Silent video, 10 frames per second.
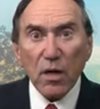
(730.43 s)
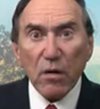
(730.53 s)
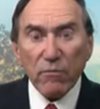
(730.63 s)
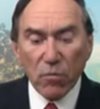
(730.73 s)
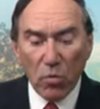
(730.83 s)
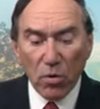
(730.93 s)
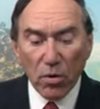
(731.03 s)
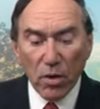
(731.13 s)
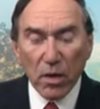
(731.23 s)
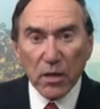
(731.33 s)
for
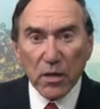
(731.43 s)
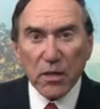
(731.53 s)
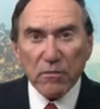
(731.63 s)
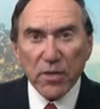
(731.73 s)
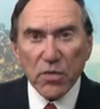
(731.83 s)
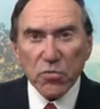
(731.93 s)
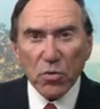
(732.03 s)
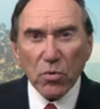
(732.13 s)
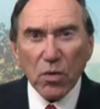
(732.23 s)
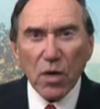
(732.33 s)
an
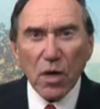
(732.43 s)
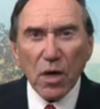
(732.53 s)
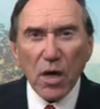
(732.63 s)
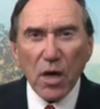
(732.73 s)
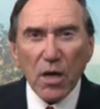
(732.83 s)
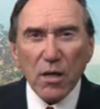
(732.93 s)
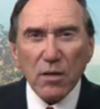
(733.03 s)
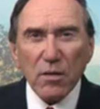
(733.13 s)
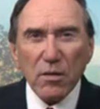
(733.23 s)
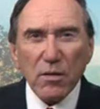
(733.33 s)
individual
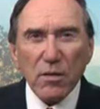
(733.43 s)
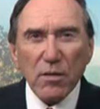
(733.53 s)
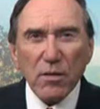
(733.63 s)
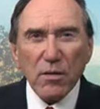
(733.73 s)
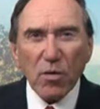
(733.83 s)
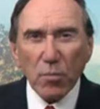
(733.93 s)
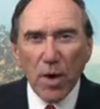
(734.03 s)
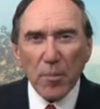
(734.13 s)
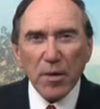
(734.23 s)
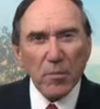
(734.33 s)
or
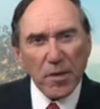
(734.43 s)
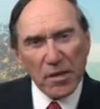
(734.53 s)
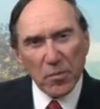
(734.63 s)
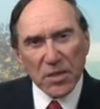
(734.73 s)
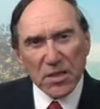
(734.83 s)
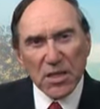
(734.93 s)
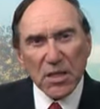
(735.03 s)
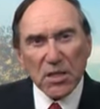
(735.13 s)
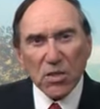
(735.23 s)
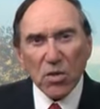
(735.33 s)
property to be
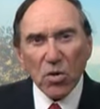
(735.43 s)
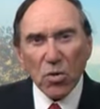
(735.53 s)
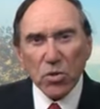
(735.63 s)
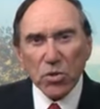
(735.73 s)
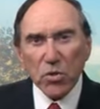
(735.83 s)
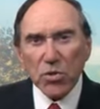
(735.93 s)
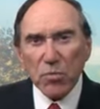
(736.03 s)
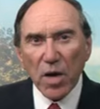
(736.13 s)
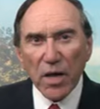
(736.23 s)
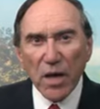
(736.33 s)
seized or searched
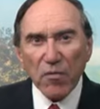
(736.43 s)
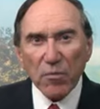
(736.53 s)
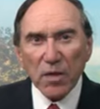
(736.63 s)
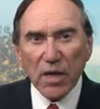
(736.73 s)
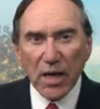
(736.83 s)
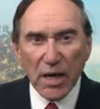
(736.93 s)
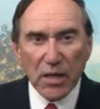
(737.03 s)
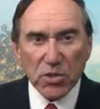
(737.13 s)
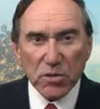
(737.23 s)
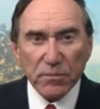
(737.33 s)
by a government agent.